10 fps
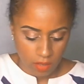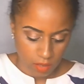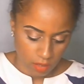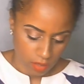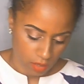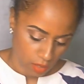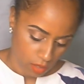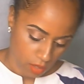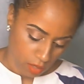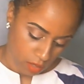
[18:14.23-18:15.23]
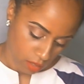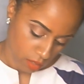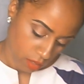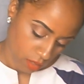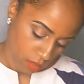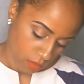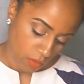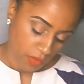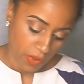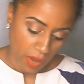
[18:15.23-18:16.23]
I've got
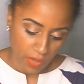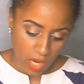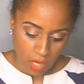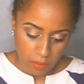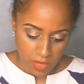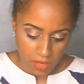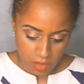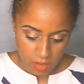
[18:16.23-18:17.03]
the 5 of Cups.